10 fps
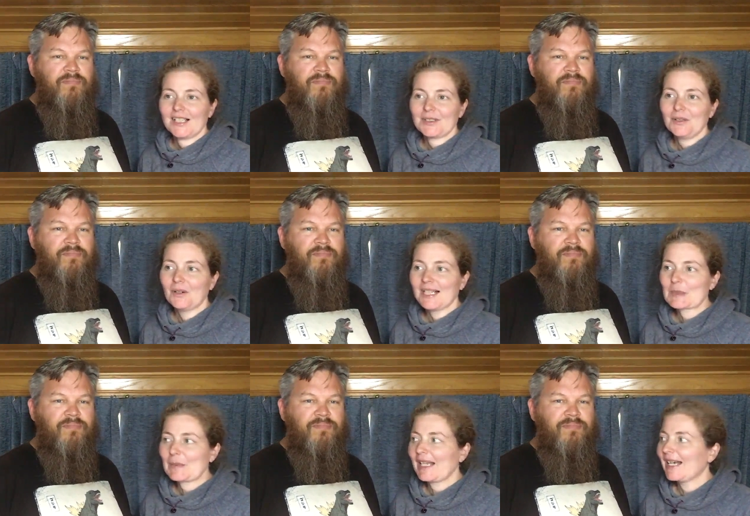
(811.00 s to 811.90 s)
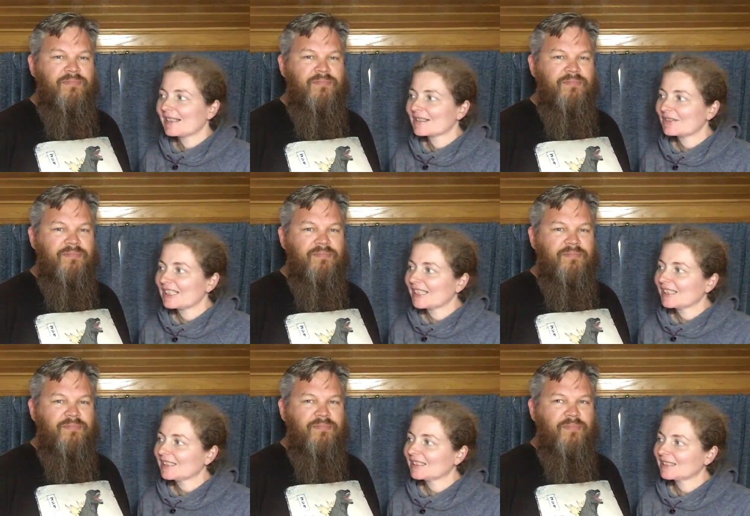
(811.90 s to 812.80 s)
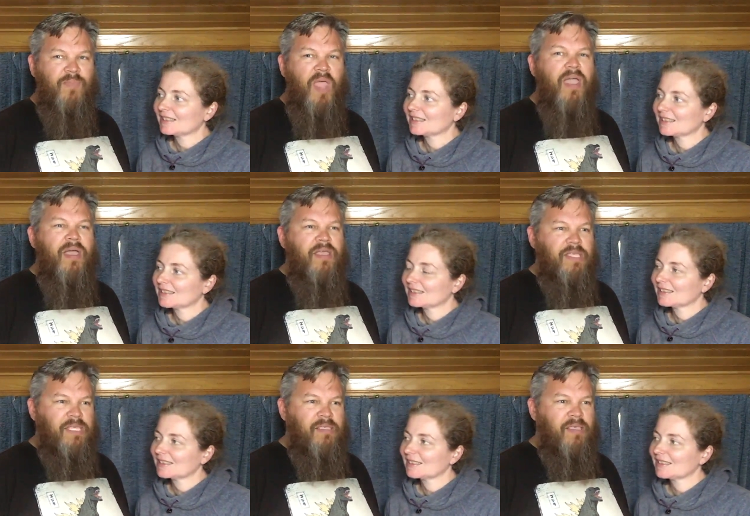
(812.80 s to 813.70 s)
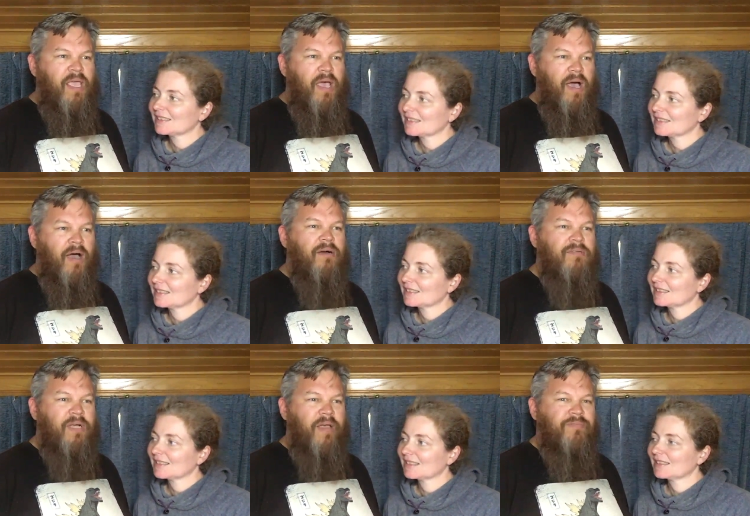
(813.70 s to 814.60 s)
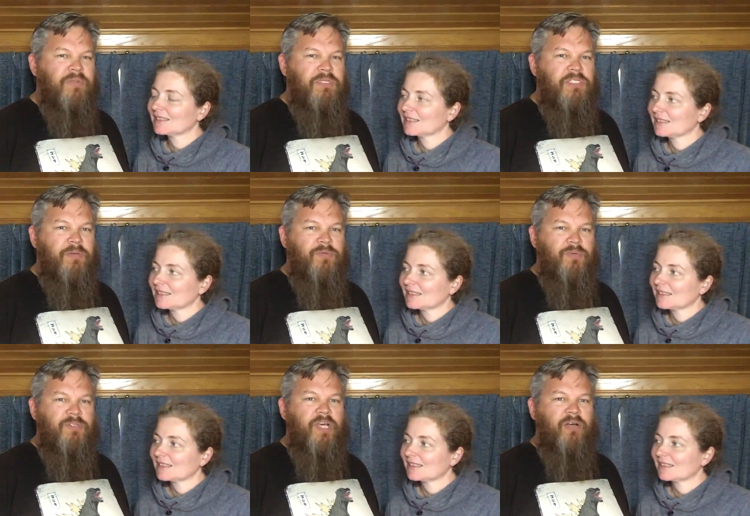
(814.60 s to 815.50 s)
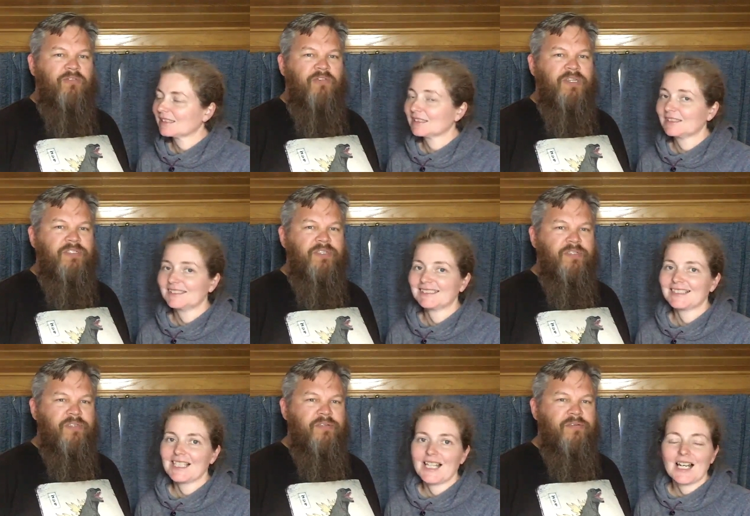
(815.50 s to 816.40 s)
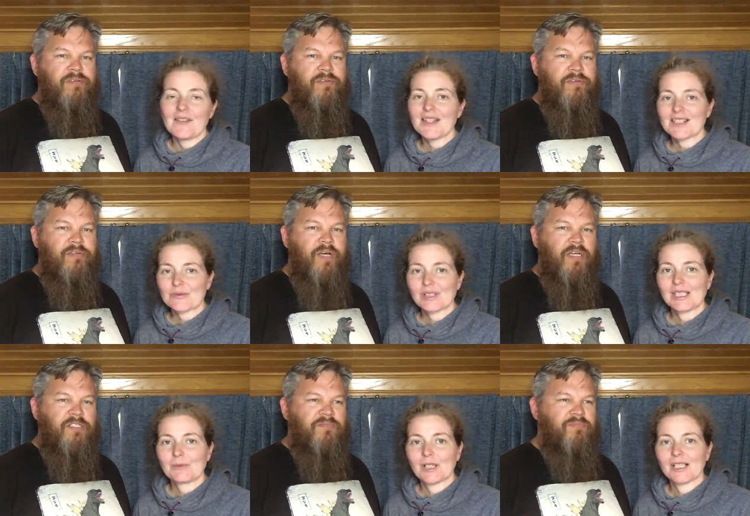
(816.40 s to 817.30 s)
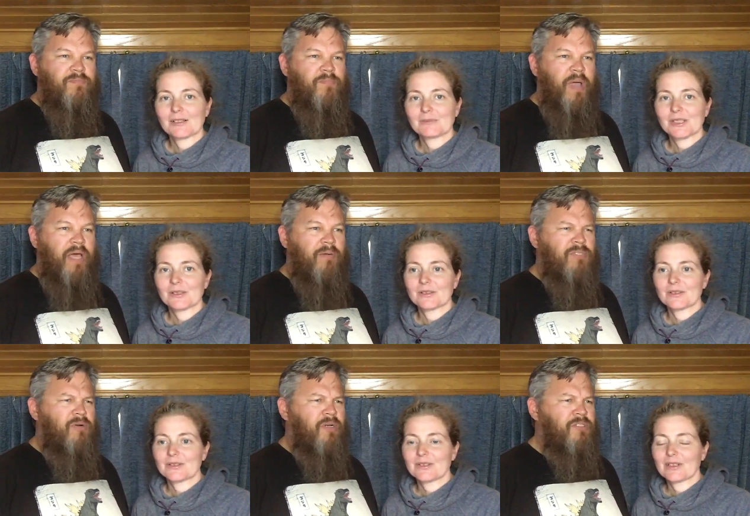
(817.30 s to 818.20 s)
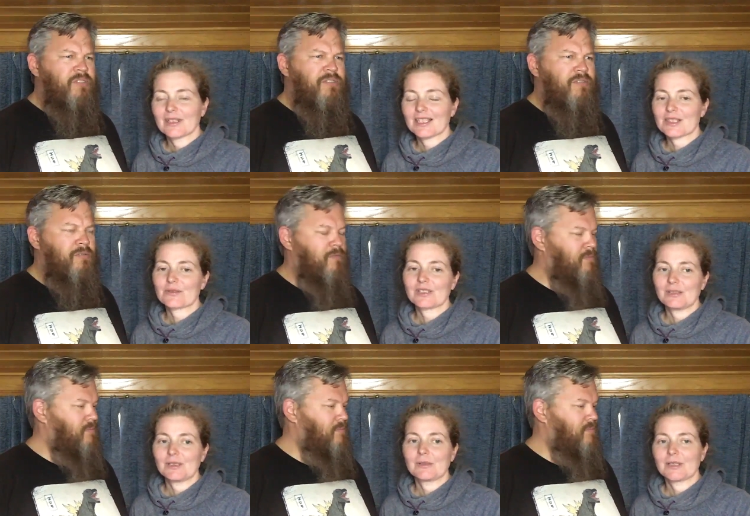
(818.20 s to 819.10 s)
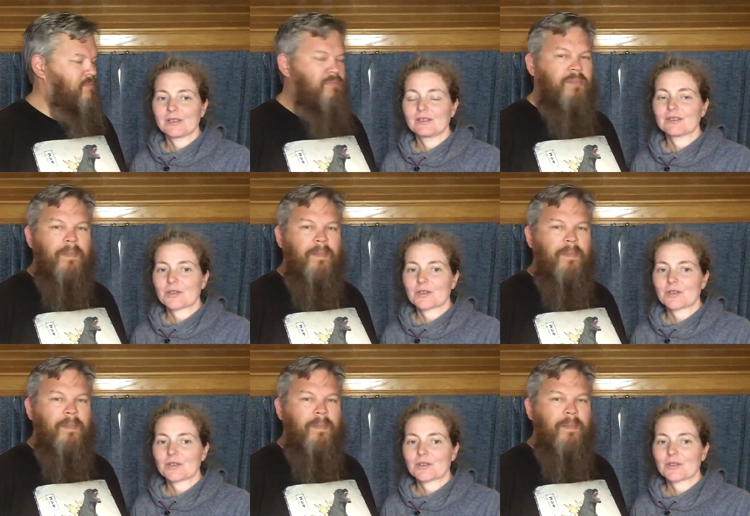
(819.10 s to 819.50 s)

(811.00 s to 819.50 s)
Speaker 1: not as planned, really.
Speaker 2: Yeah, and the chips were sacrificed to the. And that's really why we bad got obstruction.
Speaker 1: That's really why we got